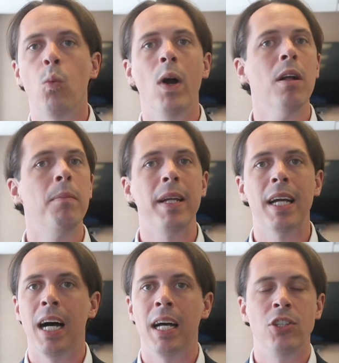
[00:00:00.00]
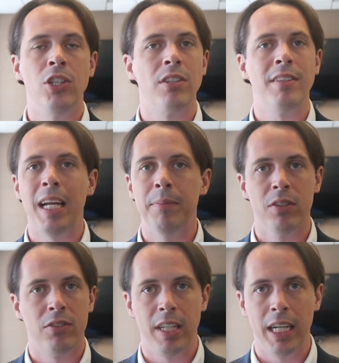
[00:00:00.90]
well beyond just
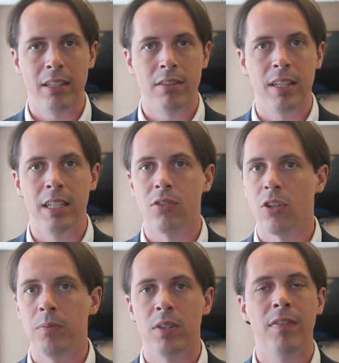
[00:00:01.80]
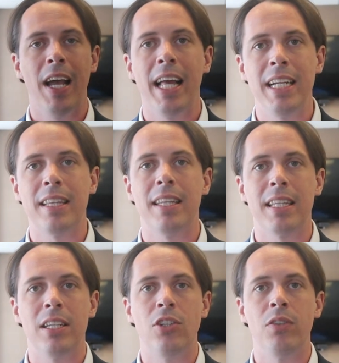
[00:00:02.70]
table stakes in terms of
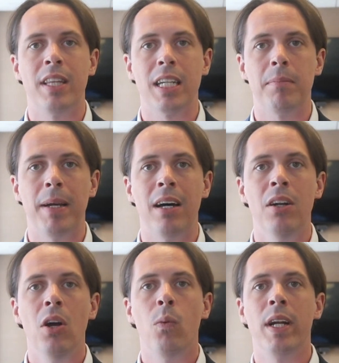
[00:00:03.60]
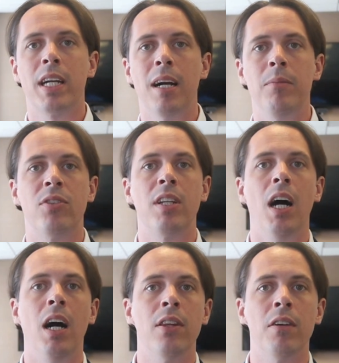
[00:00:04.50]
anything that you think about when it comes to
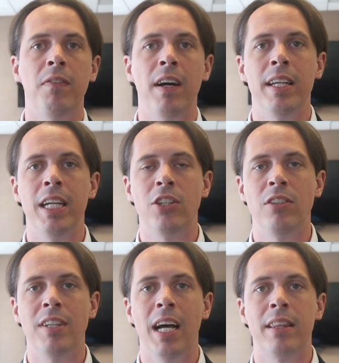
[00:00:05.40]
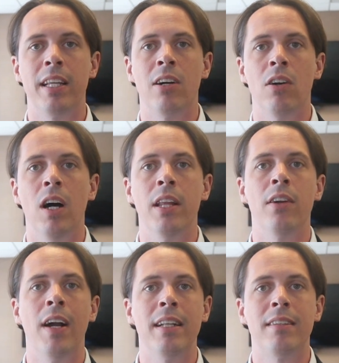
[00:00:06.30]
other foundations out there or
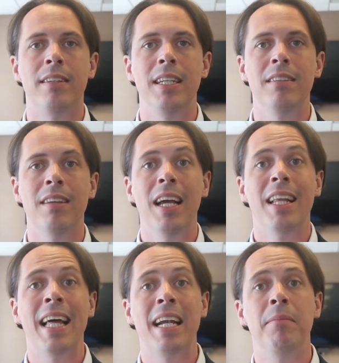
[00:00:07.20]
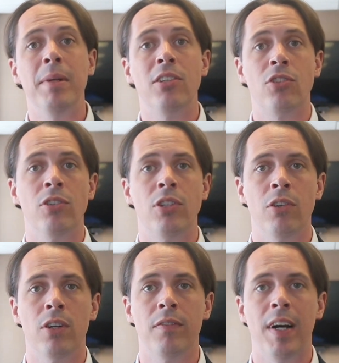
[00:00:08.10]
other entities that administer
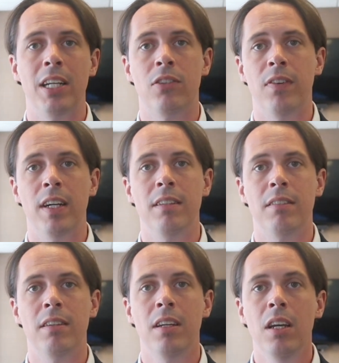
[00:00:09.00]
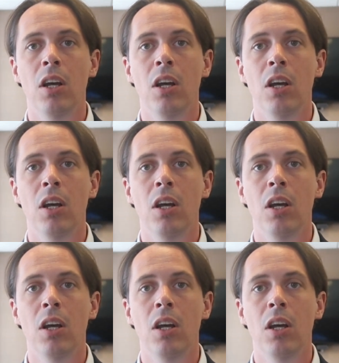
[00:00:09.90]
donor advised funds.